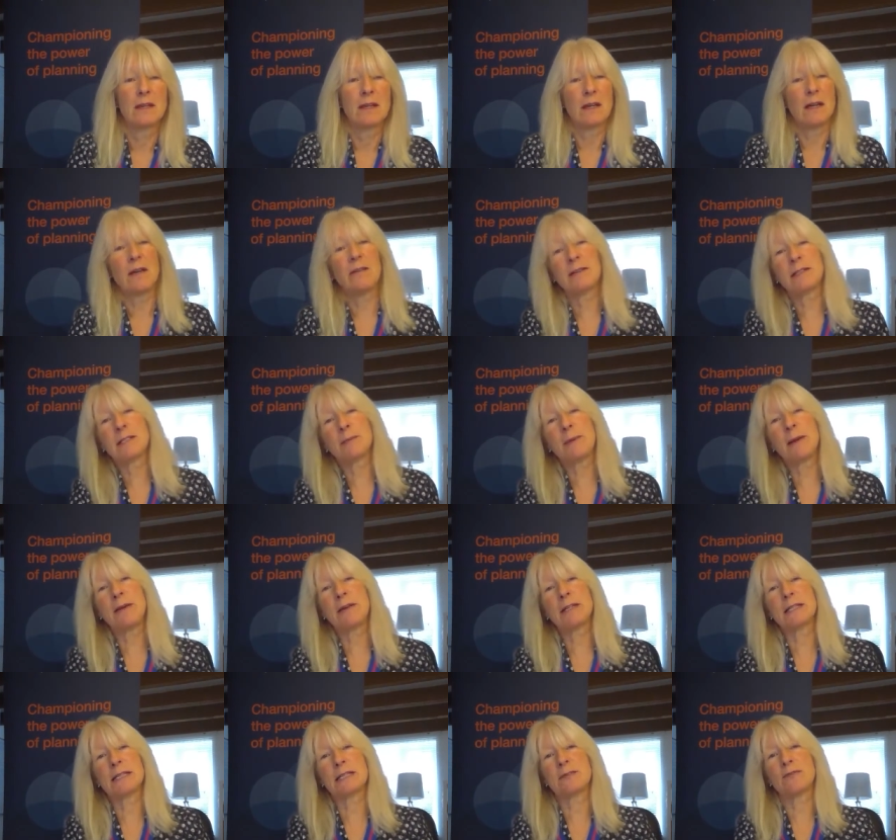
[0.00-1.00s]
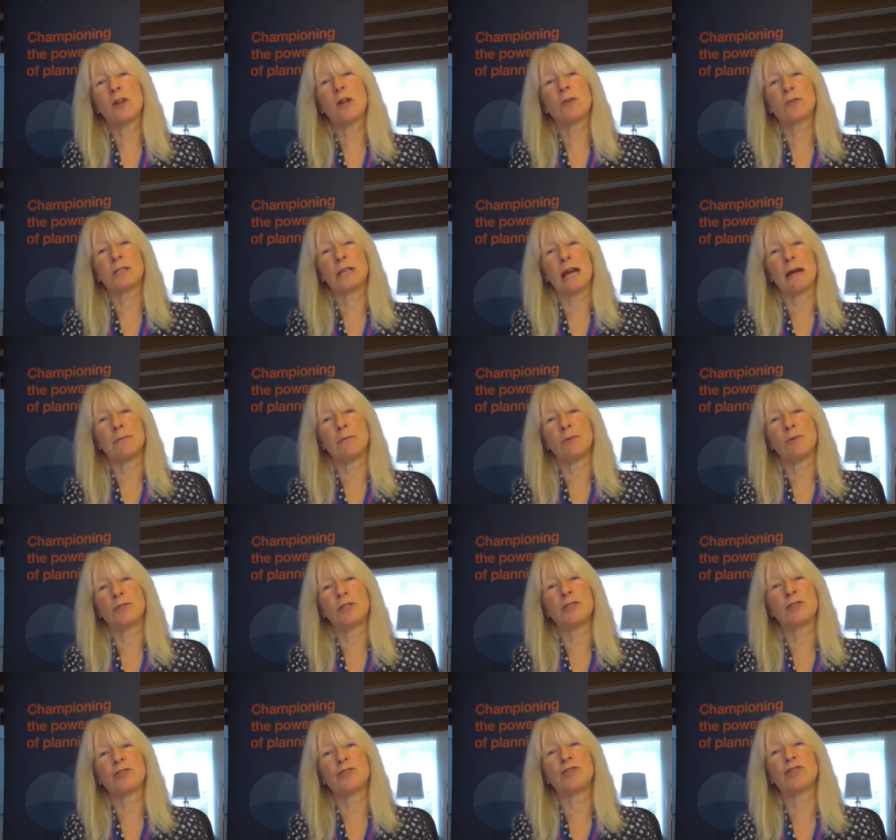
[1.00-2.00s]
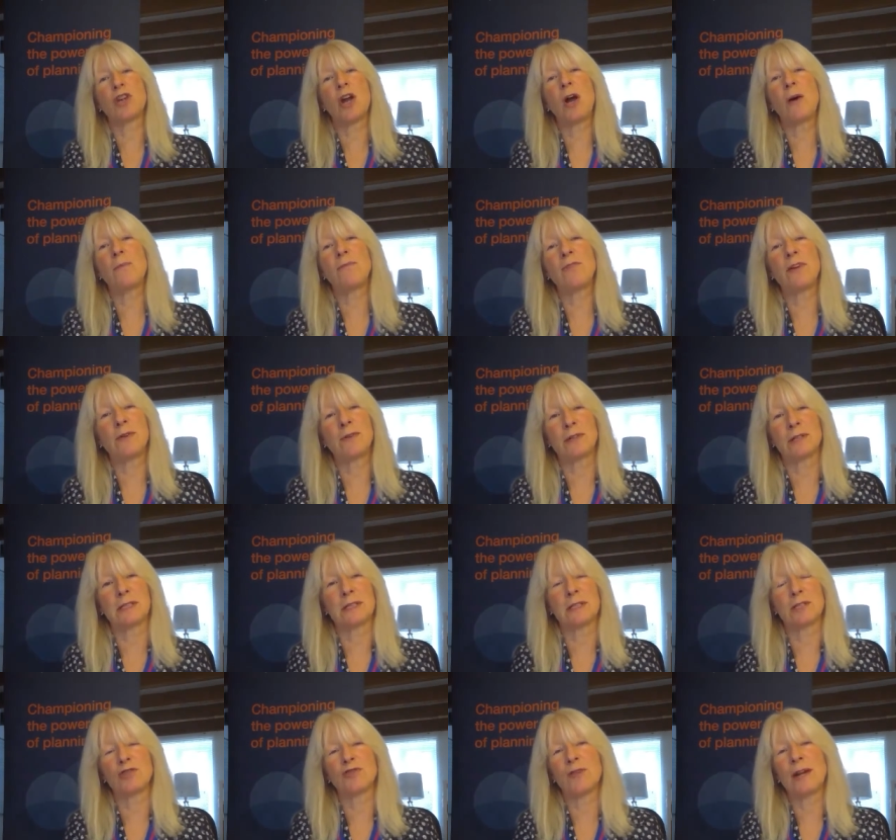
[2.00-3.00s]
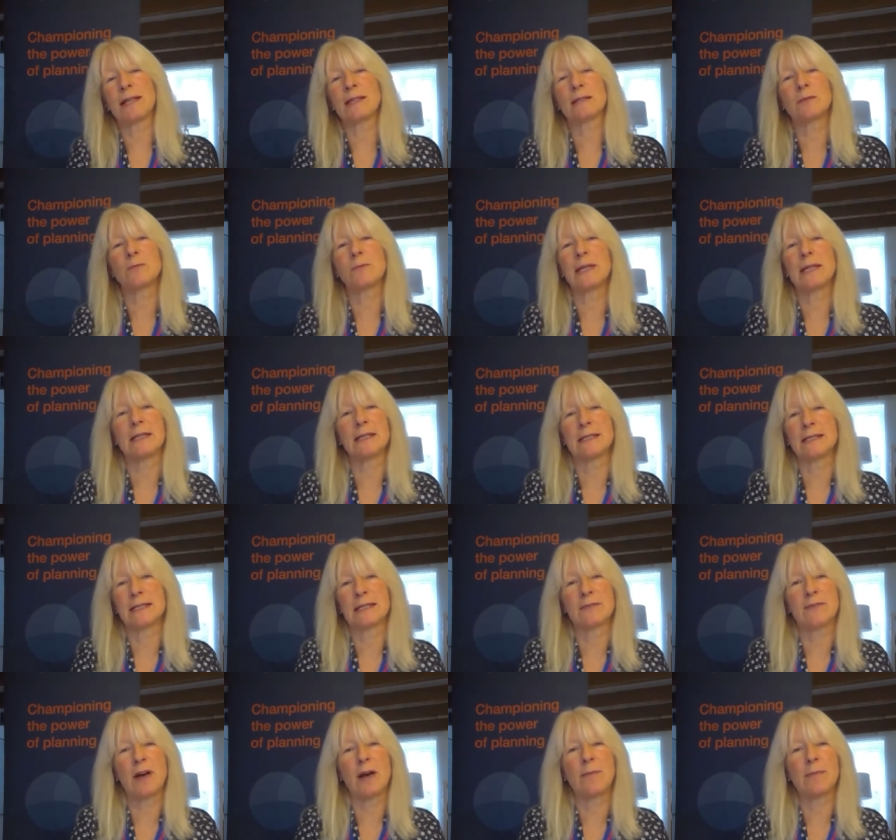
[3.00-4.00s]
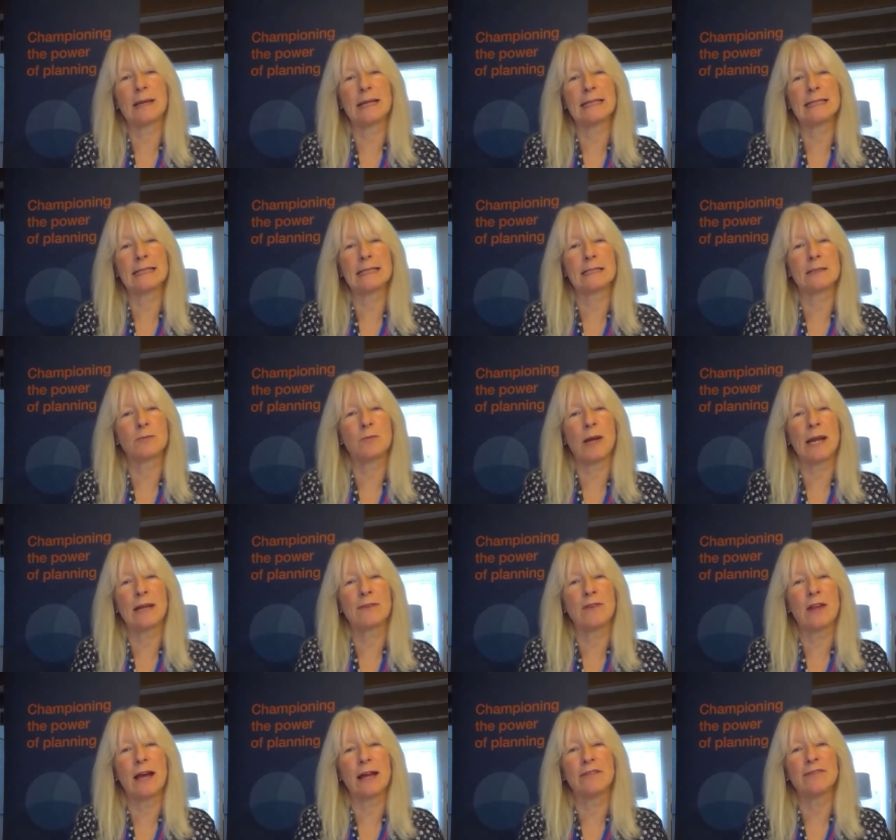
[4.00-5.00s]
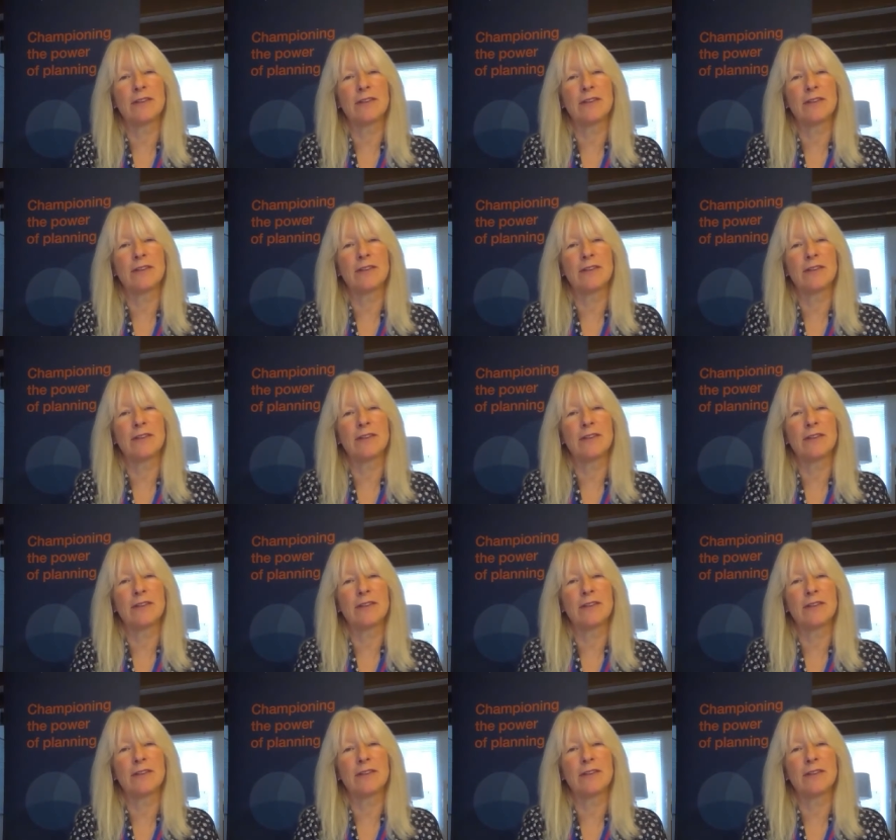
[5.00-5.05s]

Our experiences of lockdown brought into sharp focus the strengths and weaknesses of our places and way of life.